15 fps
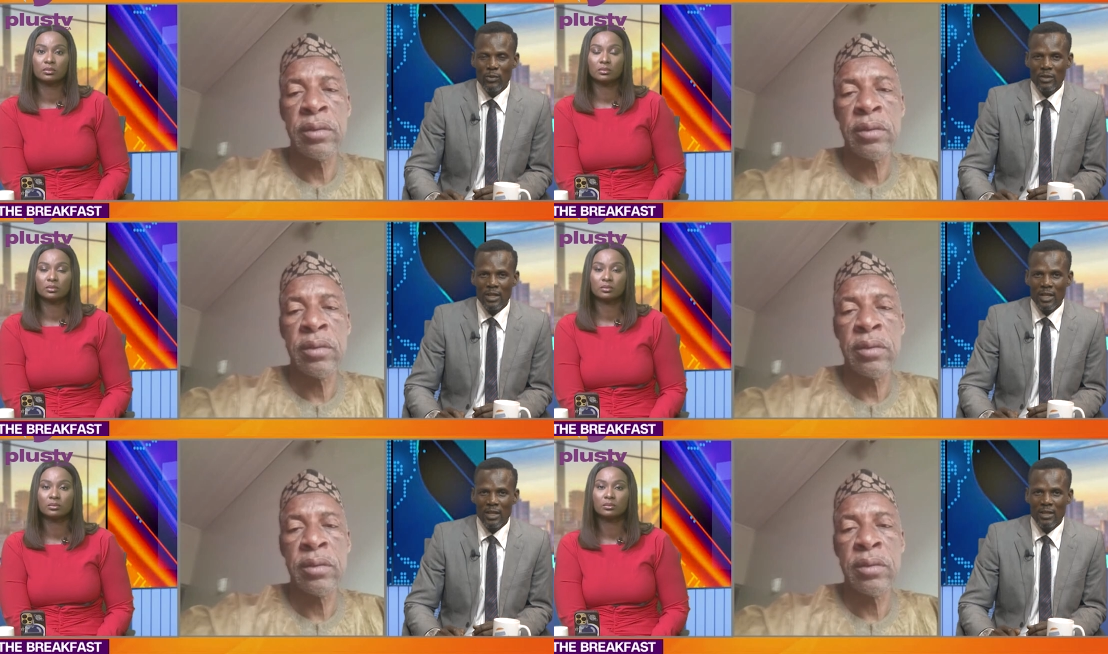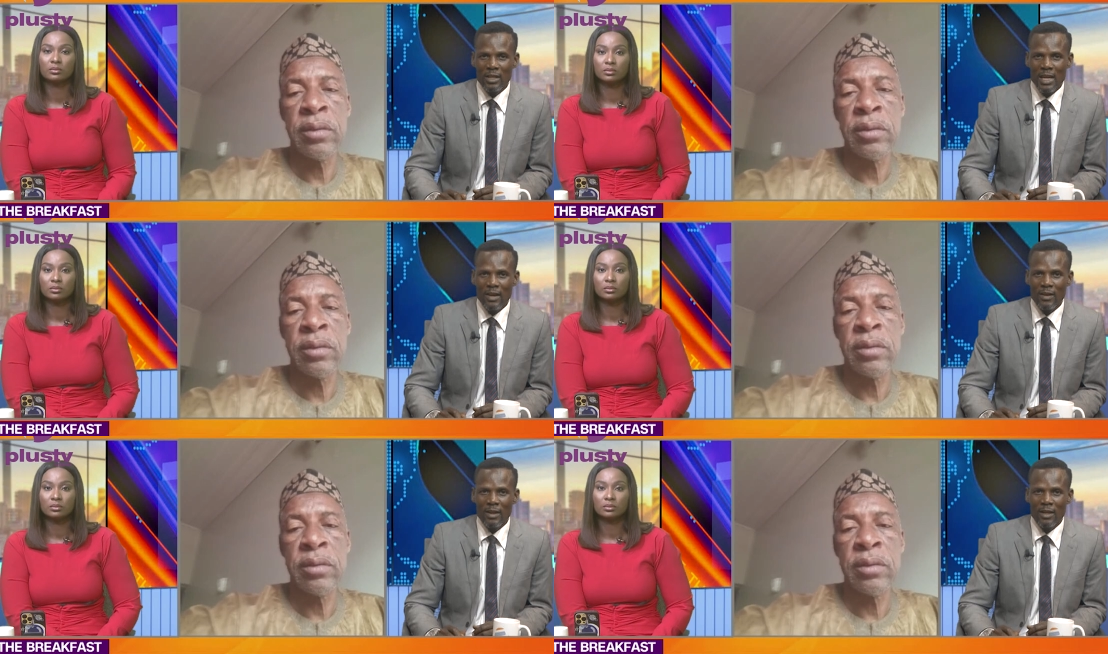
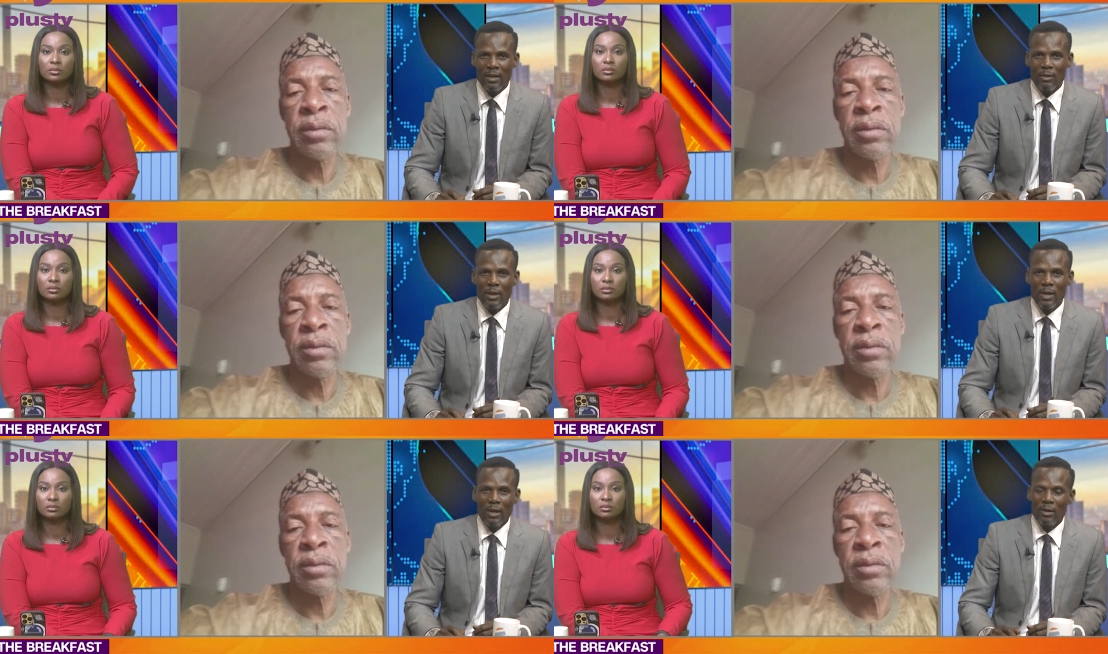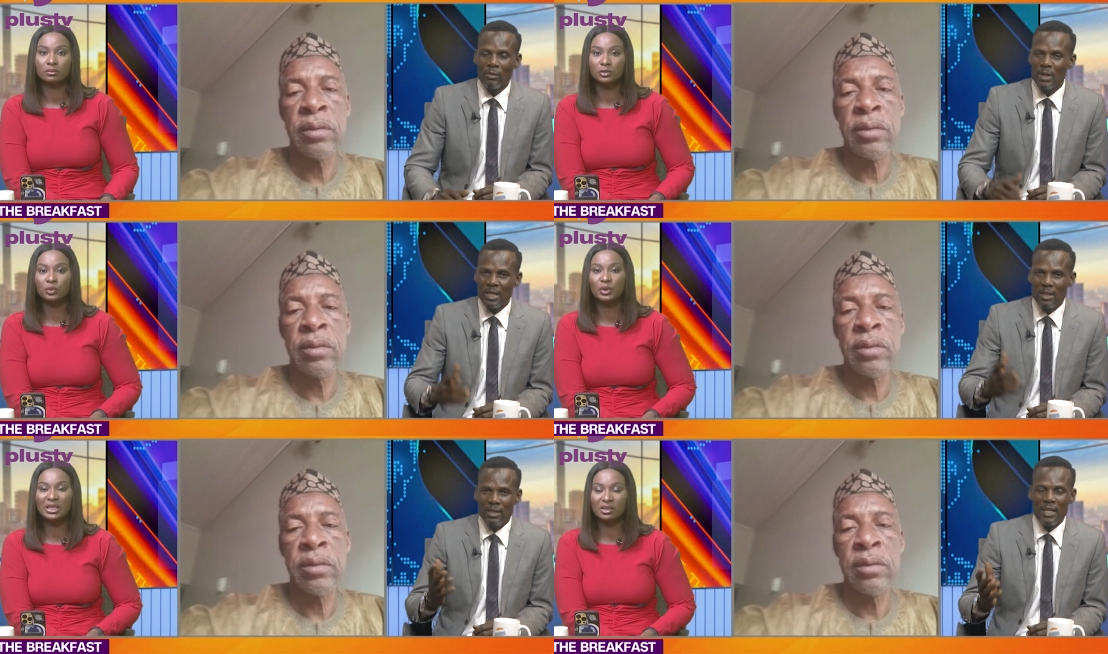Speaker 1: Naira
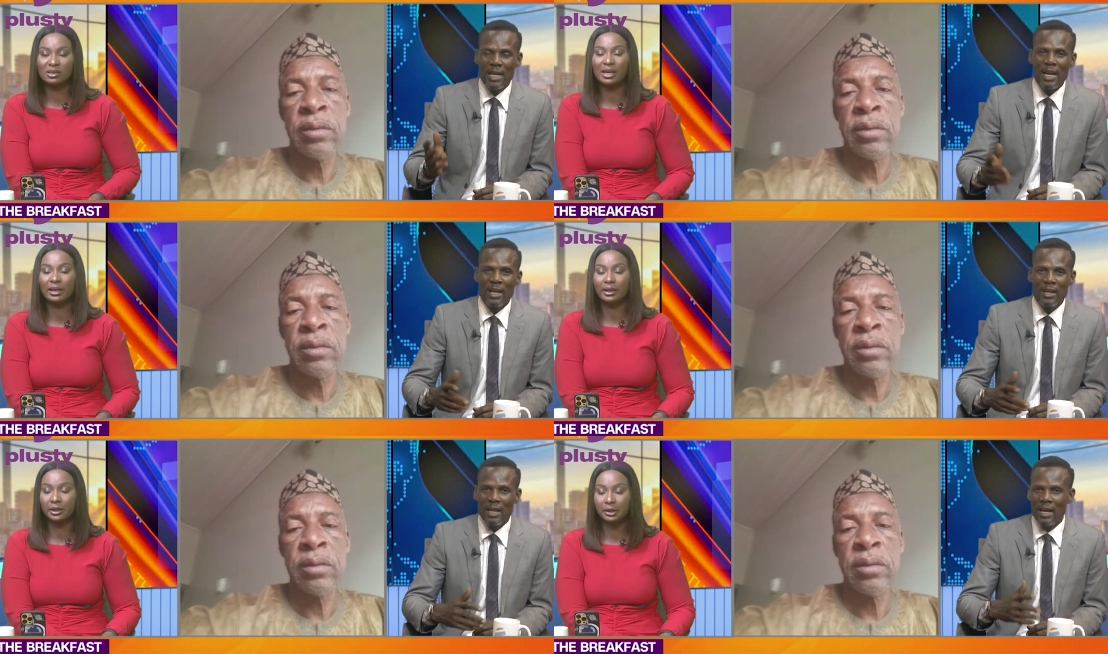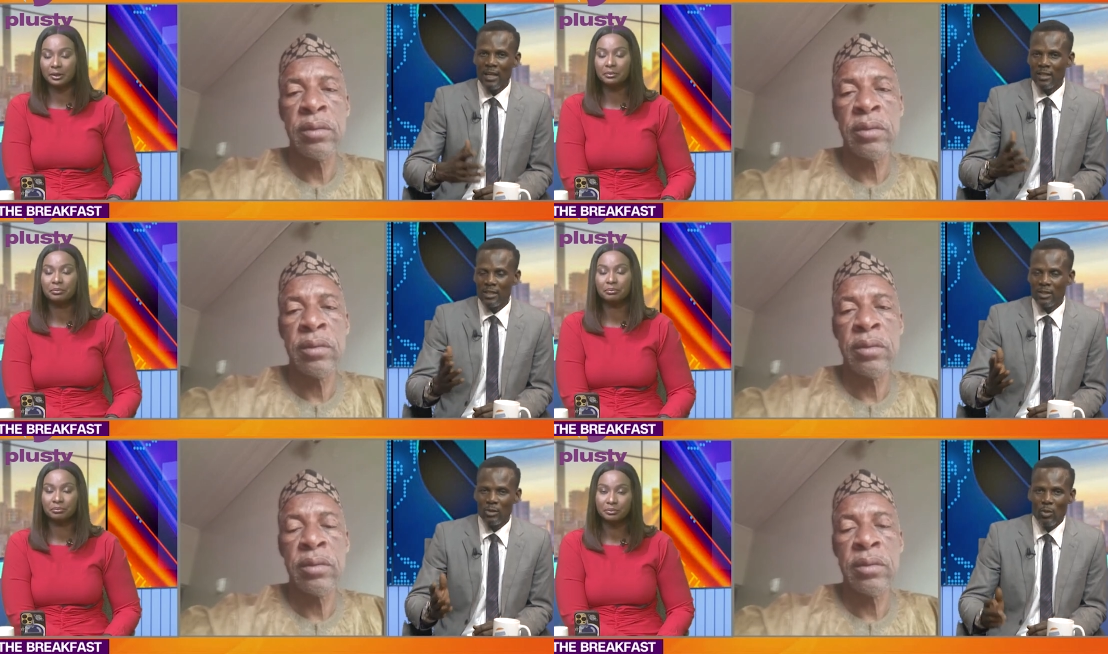redesign
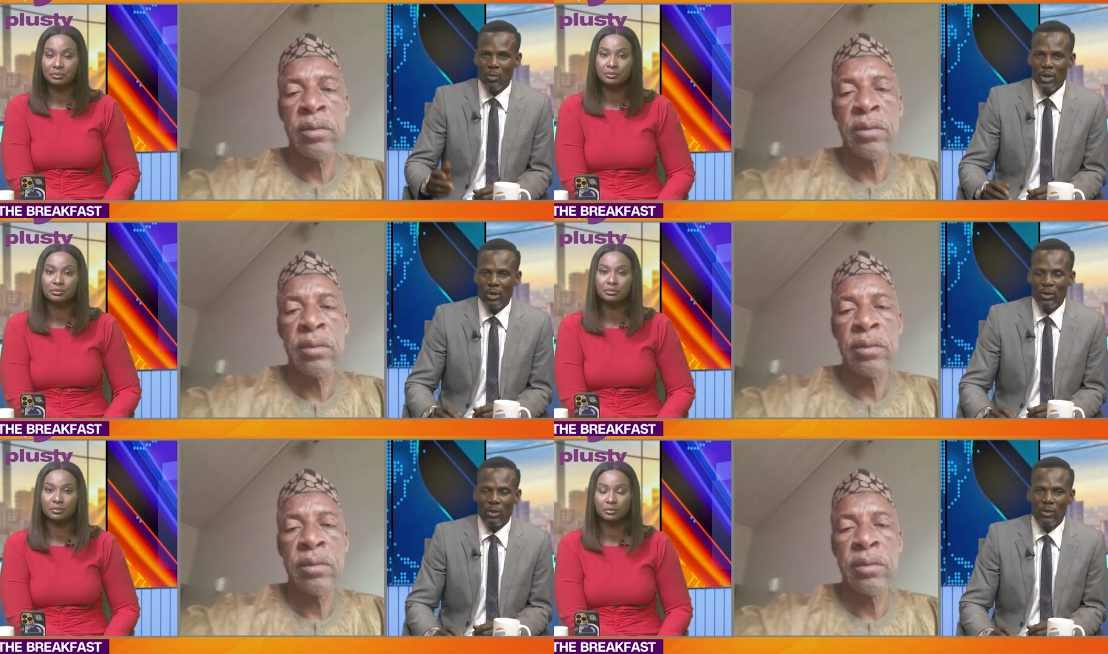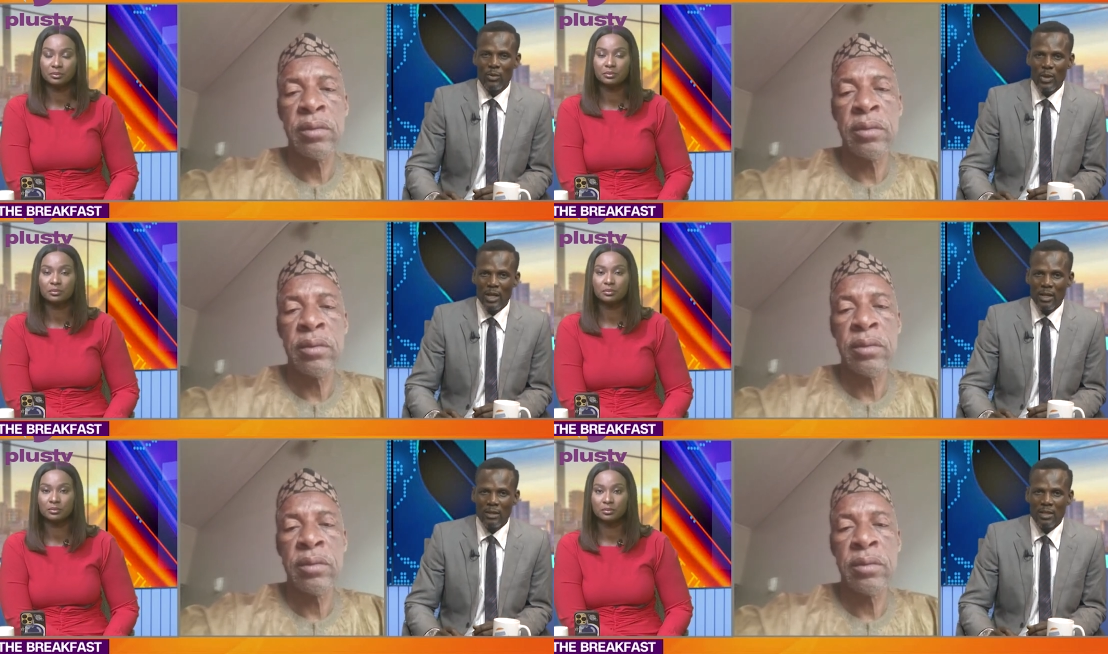and so many other
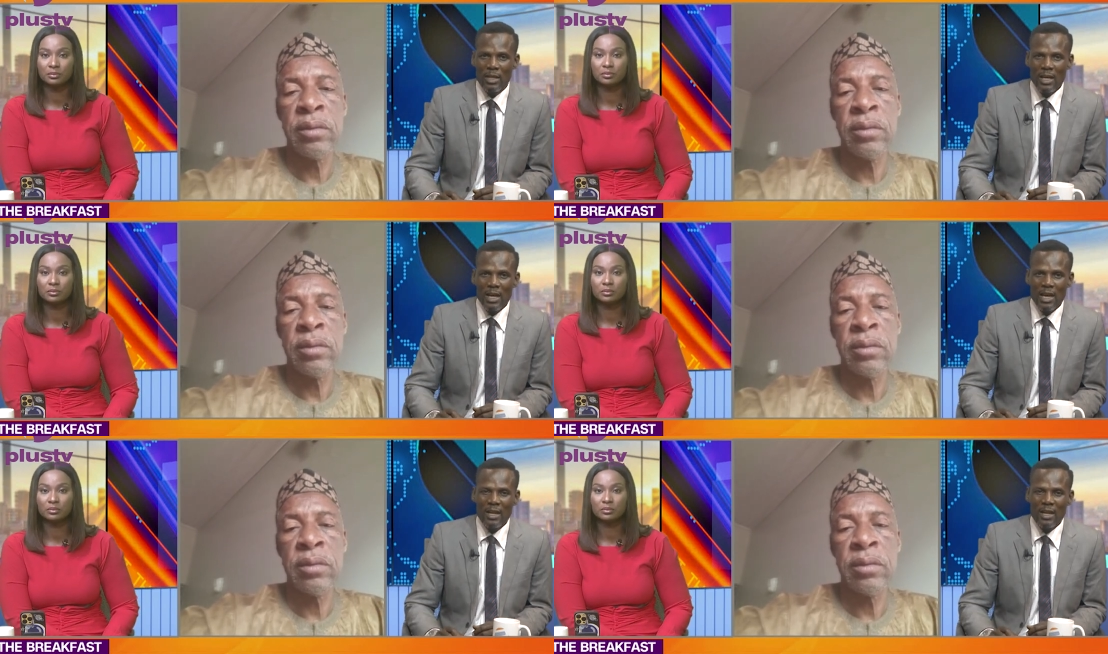things.